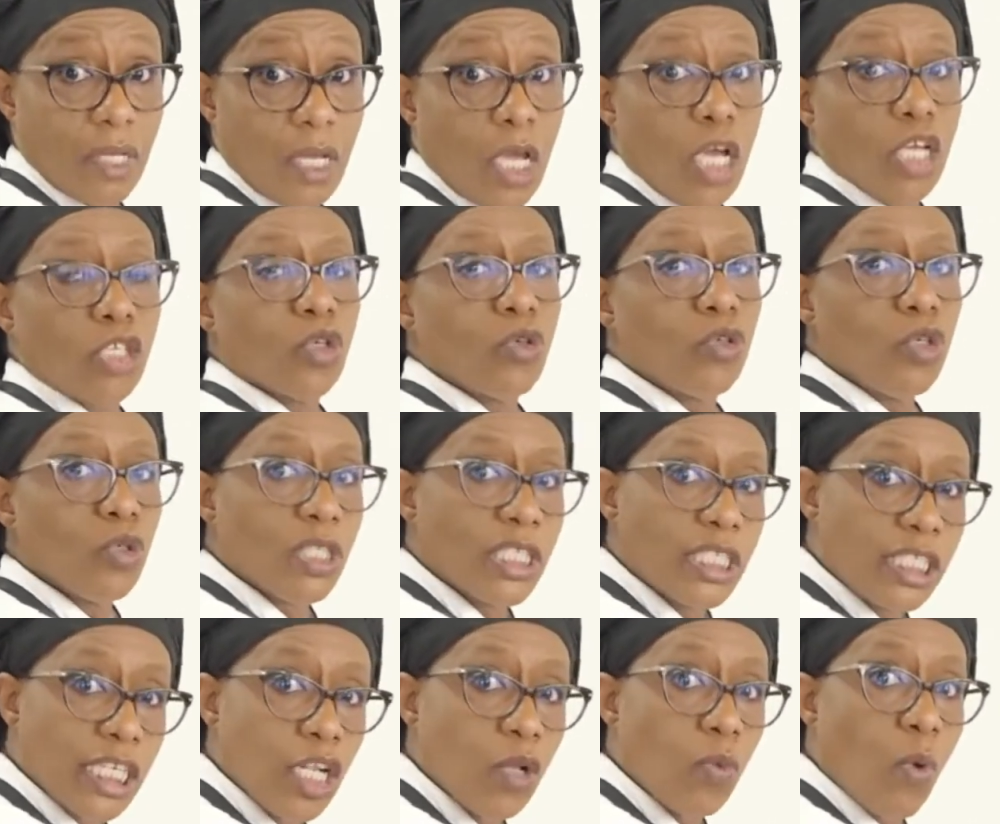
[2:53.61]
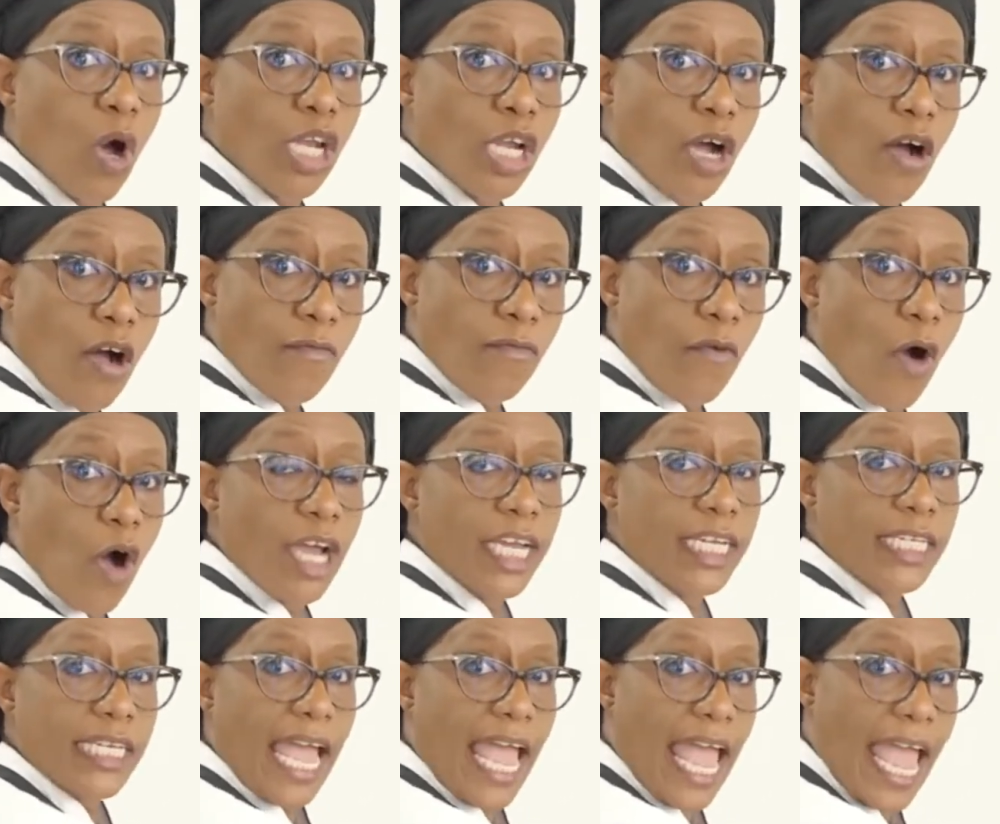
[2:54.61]
So you still want to avoid
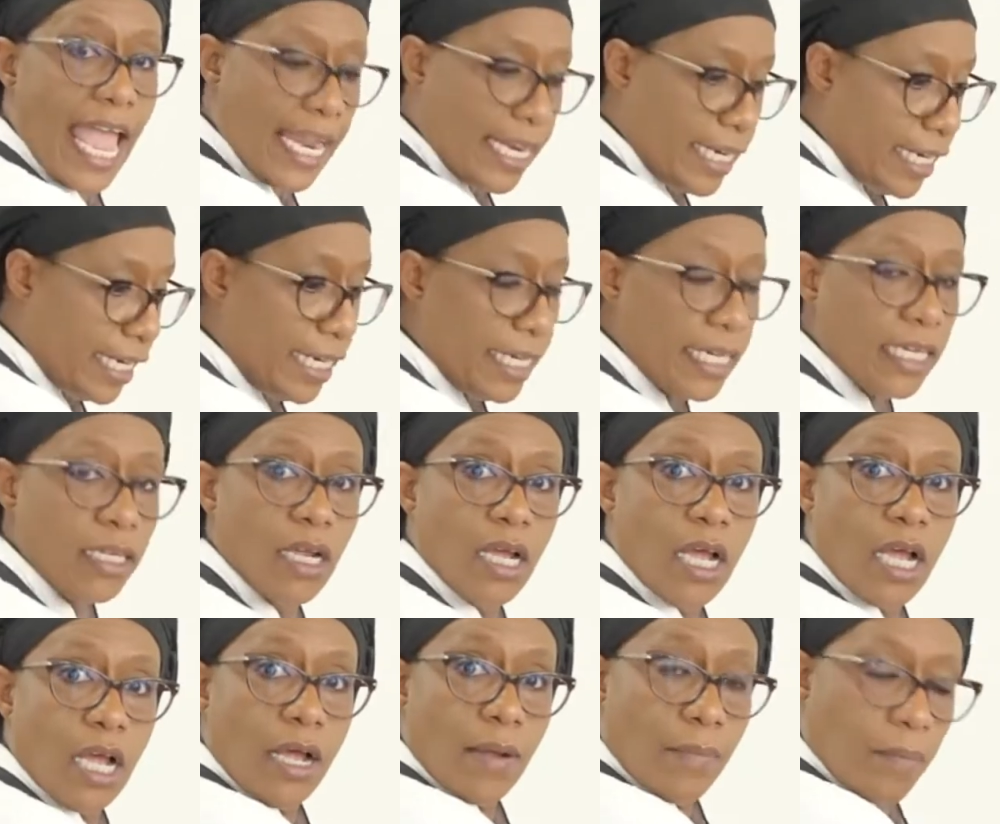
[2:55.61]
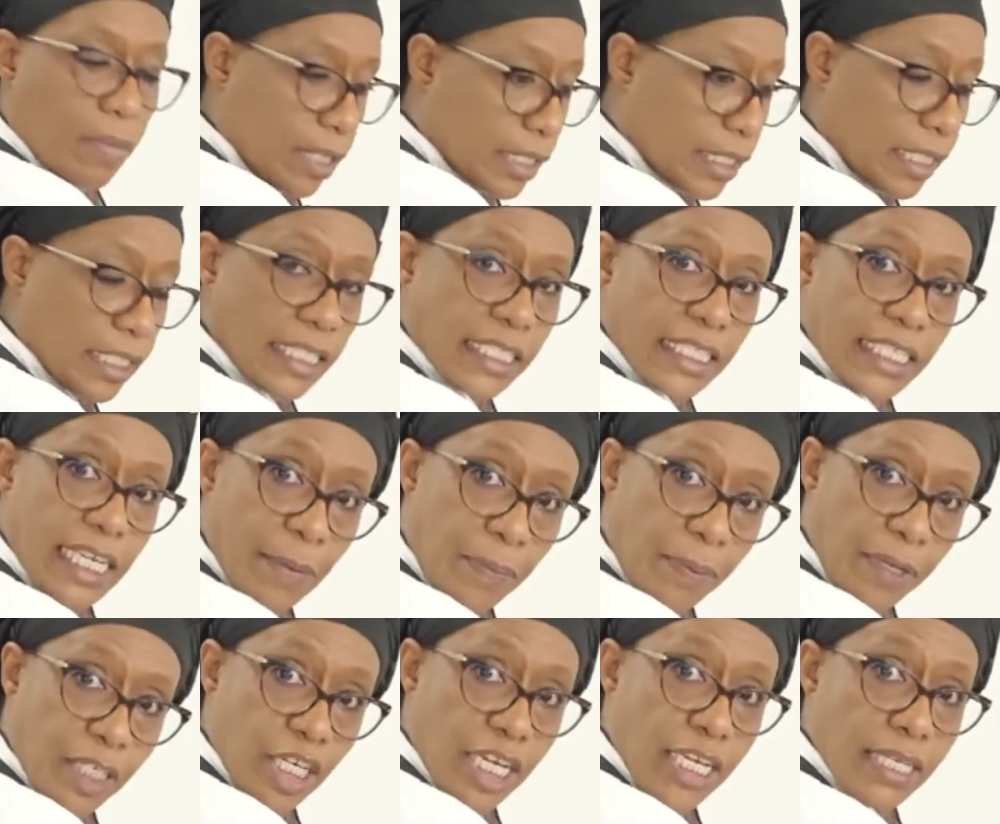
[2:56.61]
any
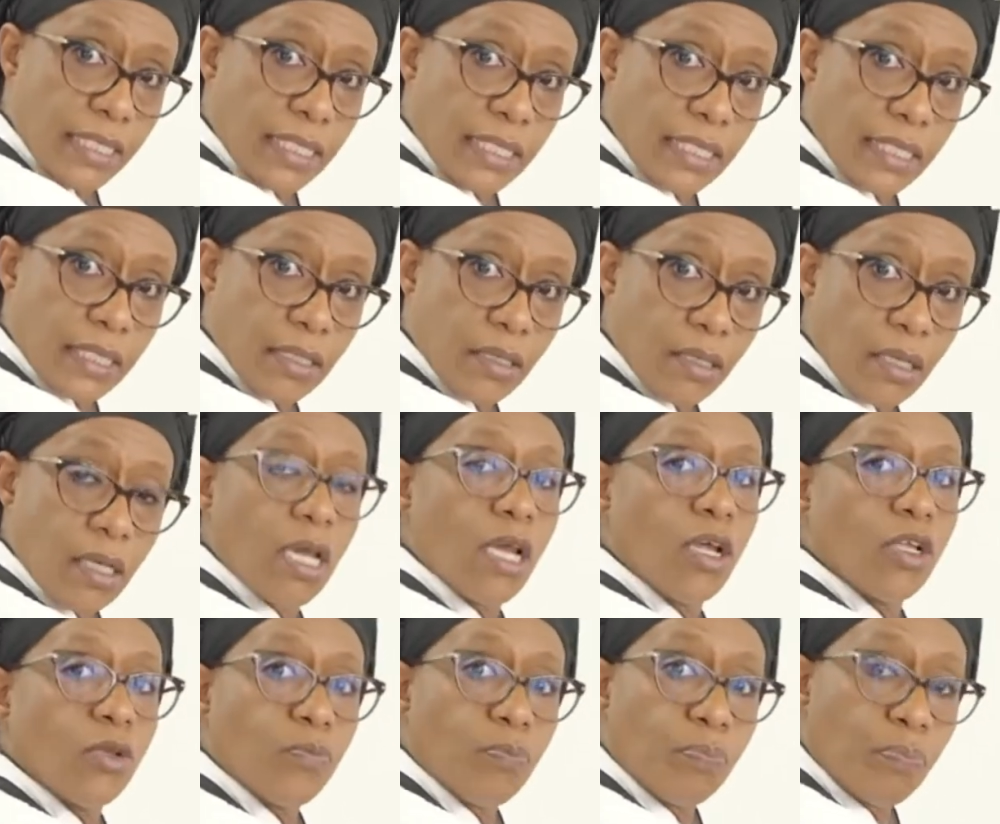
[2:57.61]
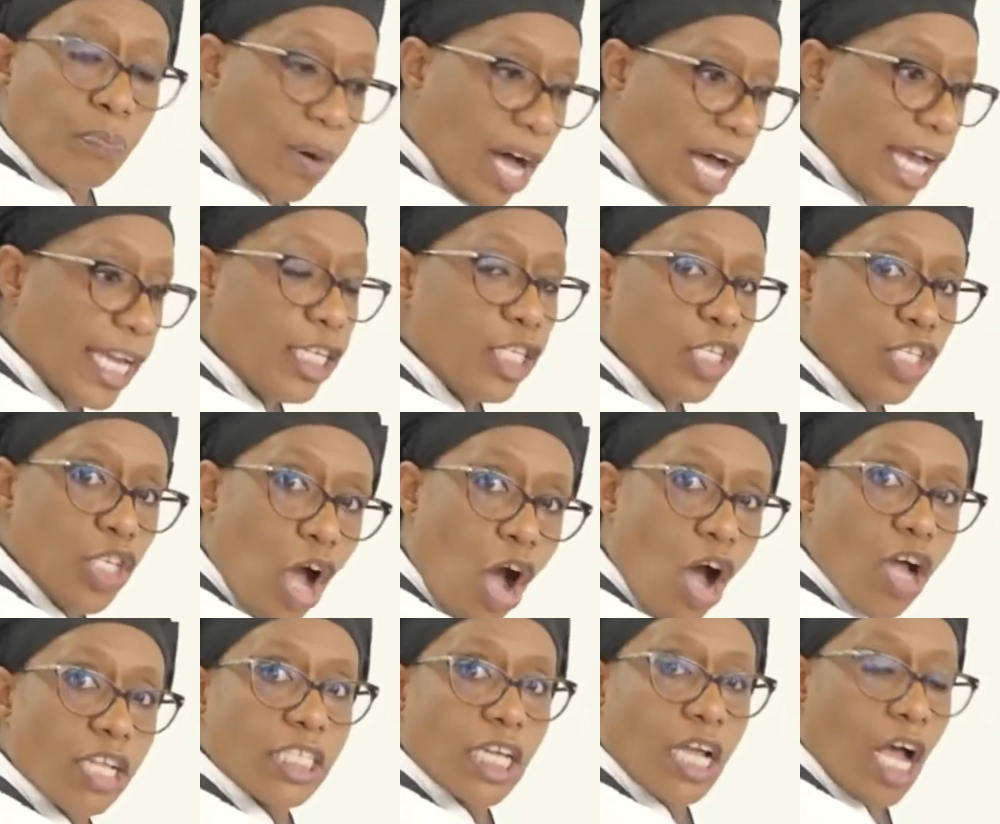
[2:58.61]
slippages by
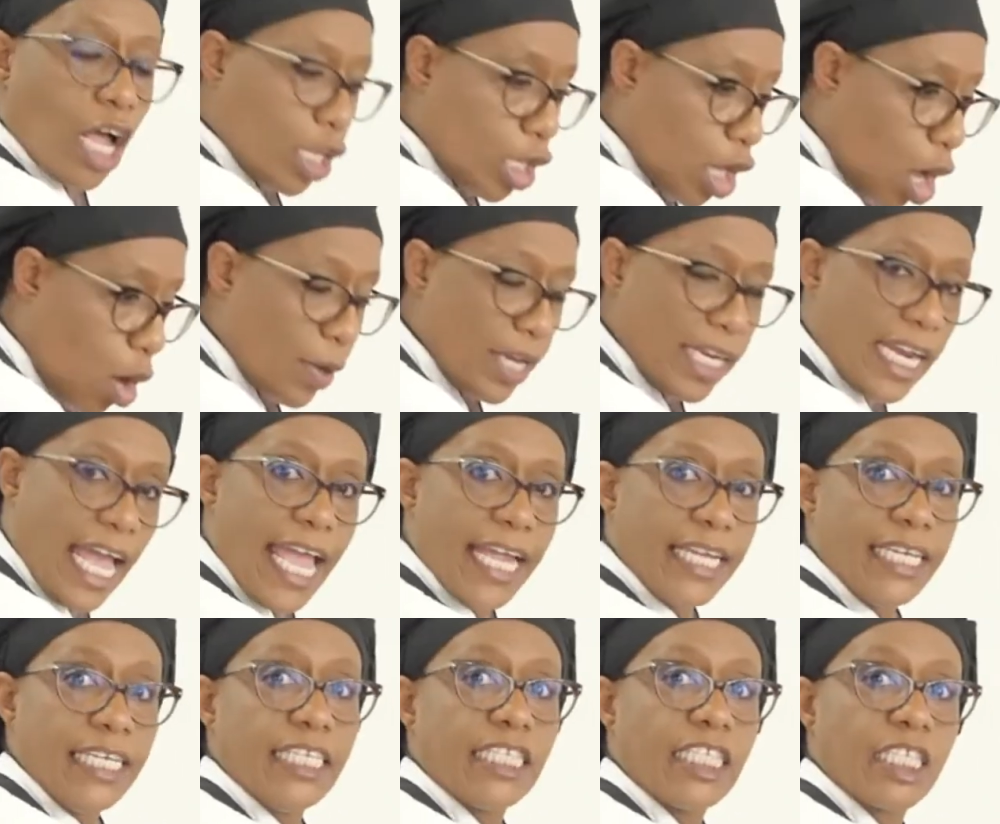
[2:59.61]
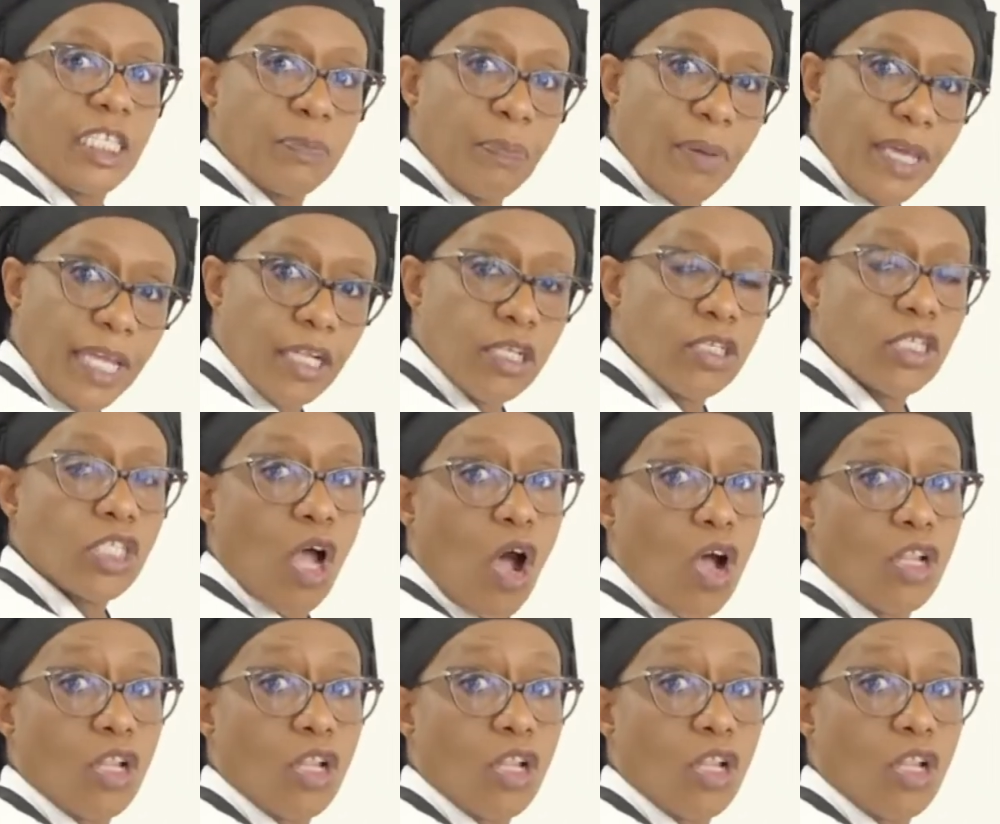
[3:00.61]
not allowing any spills on